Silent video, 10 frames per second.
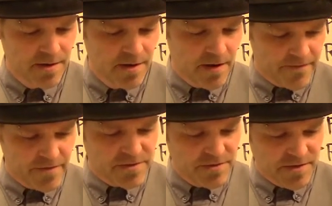At
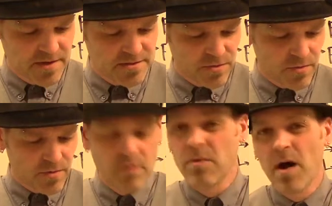first you think it's a
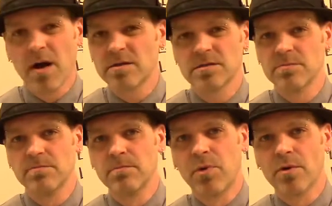rock, just a
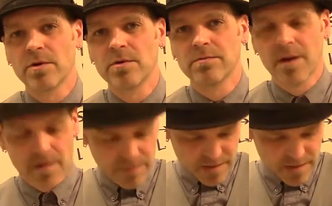boring old rock, but